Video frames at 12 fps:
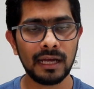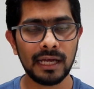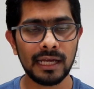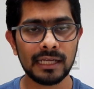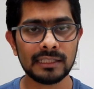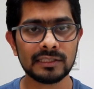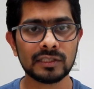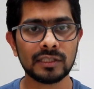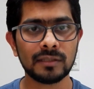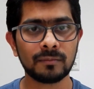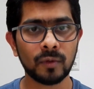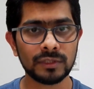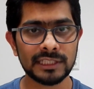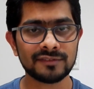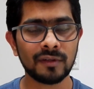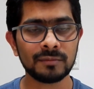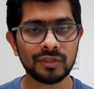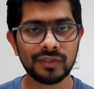and projects
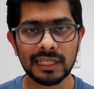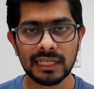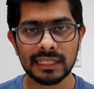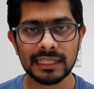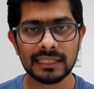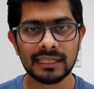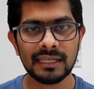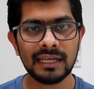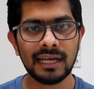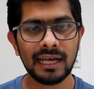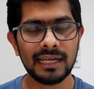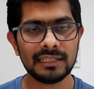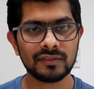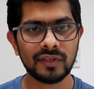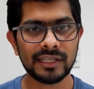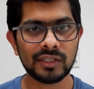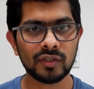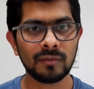from UniClinic and
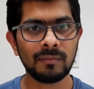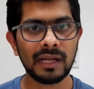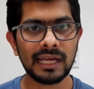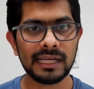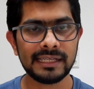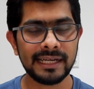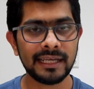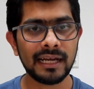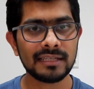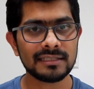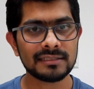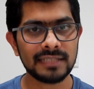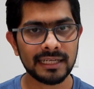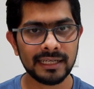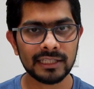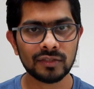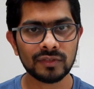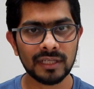try to apply data analysis
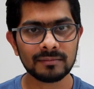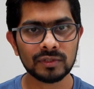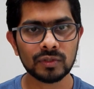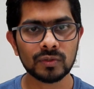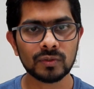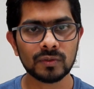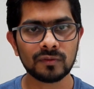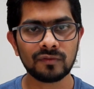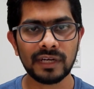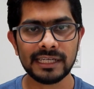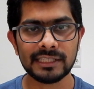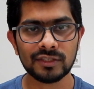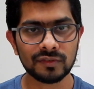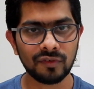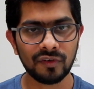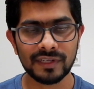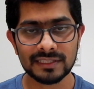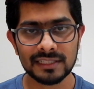technique to them to find
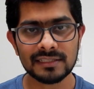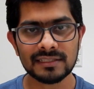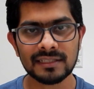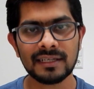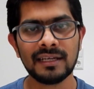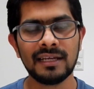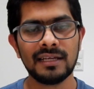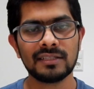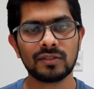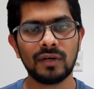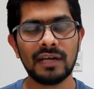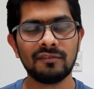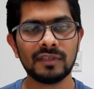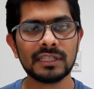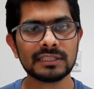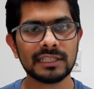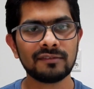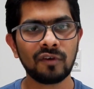useful results. So I
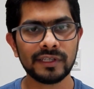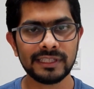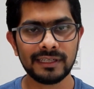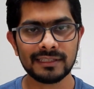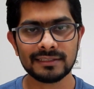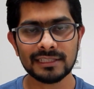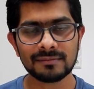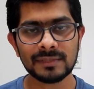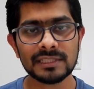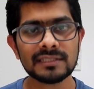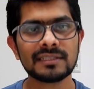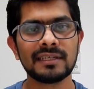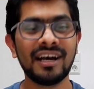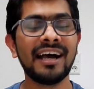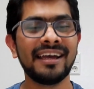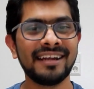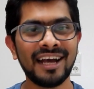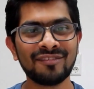worked there for nearly 6 months,
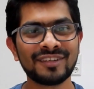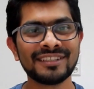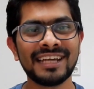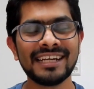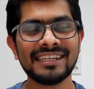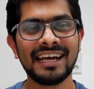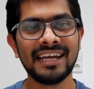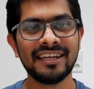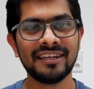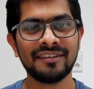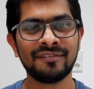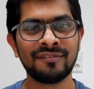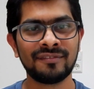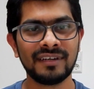and after that I